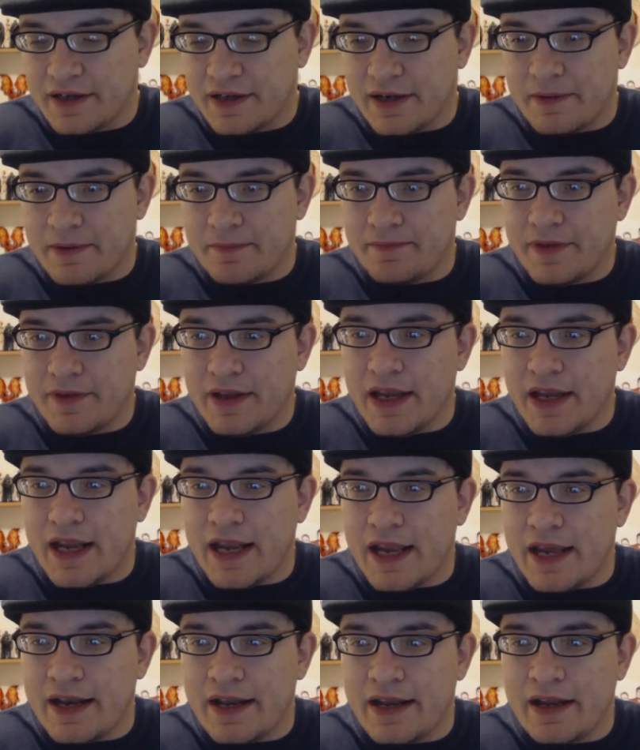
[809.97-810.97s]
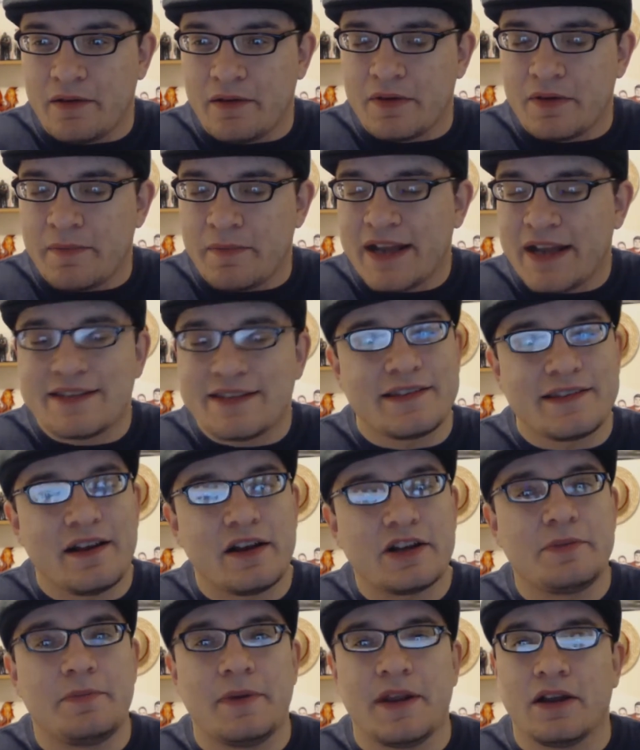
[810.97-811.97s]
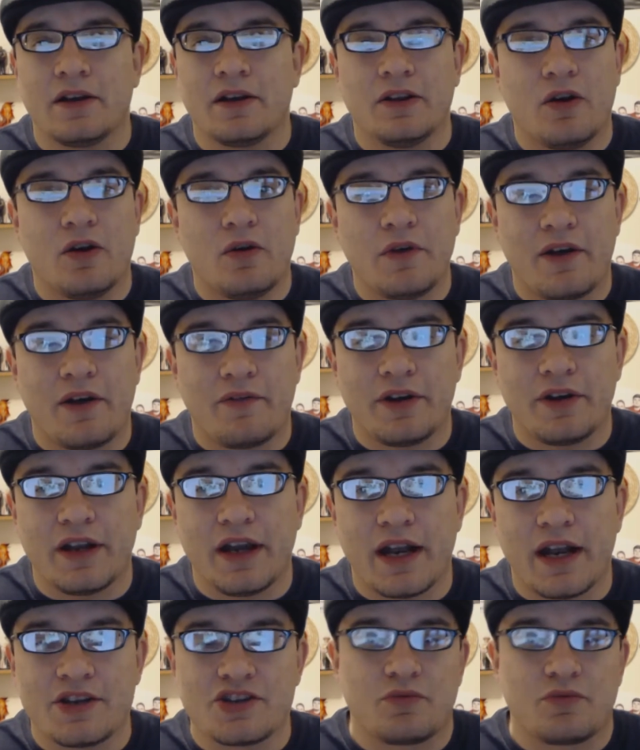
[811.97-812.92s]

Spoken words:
And it sucked being alone every night.